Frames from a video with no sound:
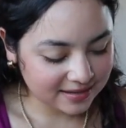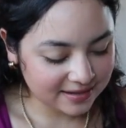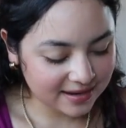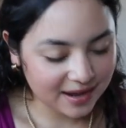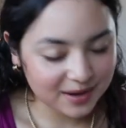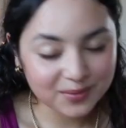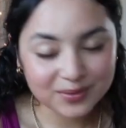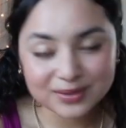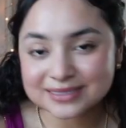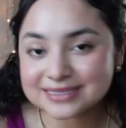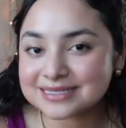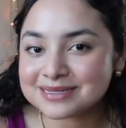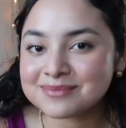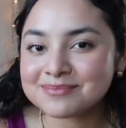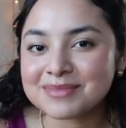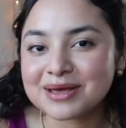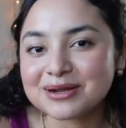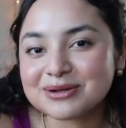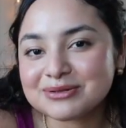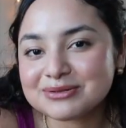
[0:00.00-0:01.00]
I won
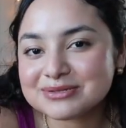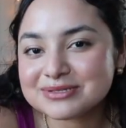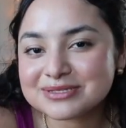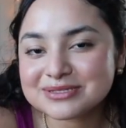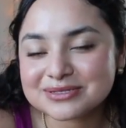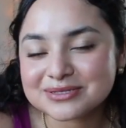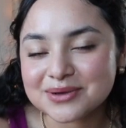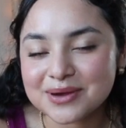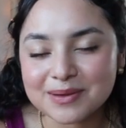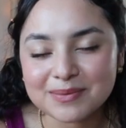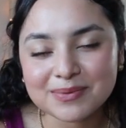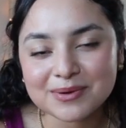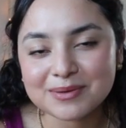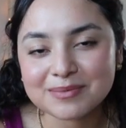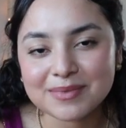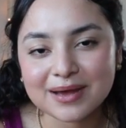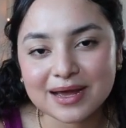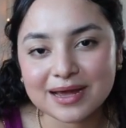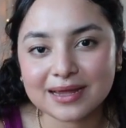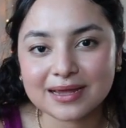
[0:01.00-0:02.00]
some medals. So I put
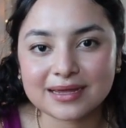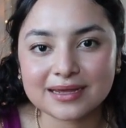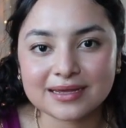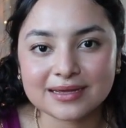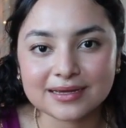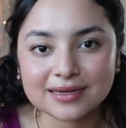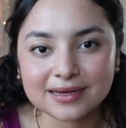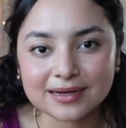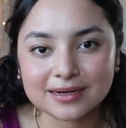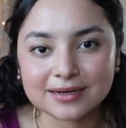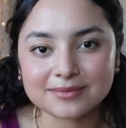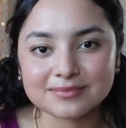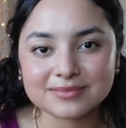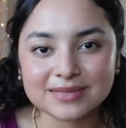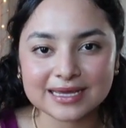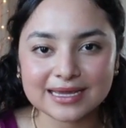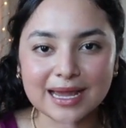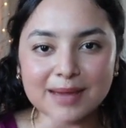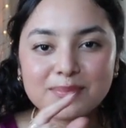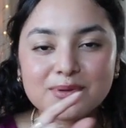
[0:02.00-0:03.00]
my
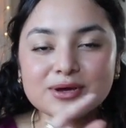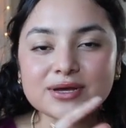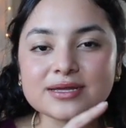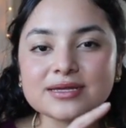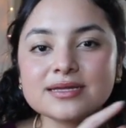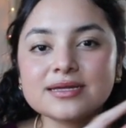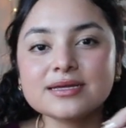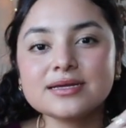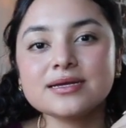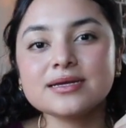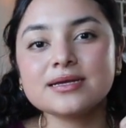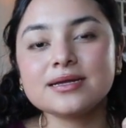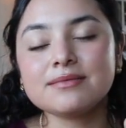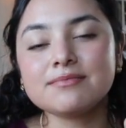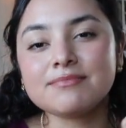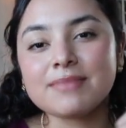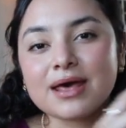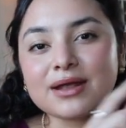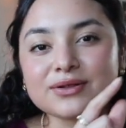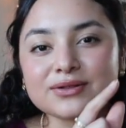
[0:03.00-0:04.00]
I put
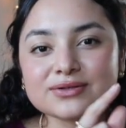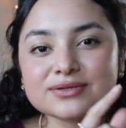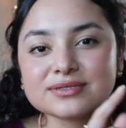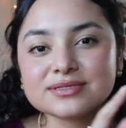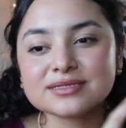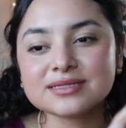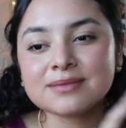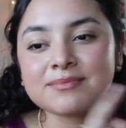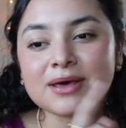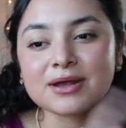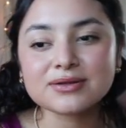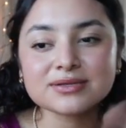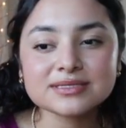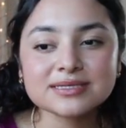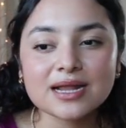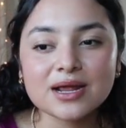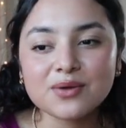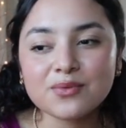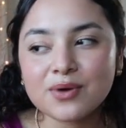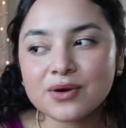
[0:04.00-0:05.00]
the medals
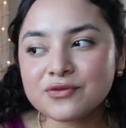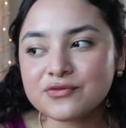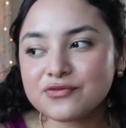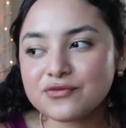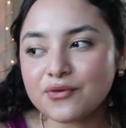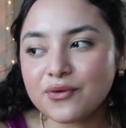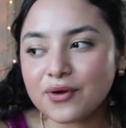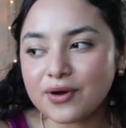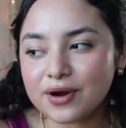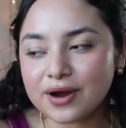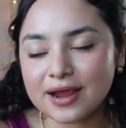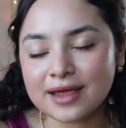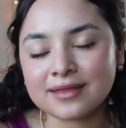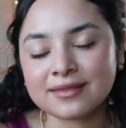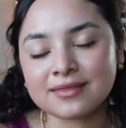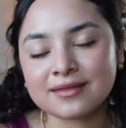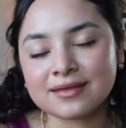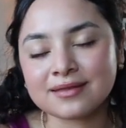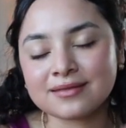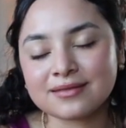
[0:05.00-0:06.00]
that I won for,
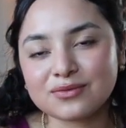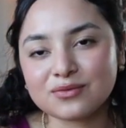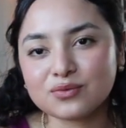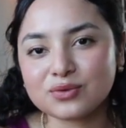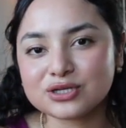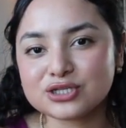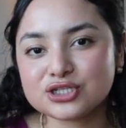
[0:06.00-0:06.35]
and then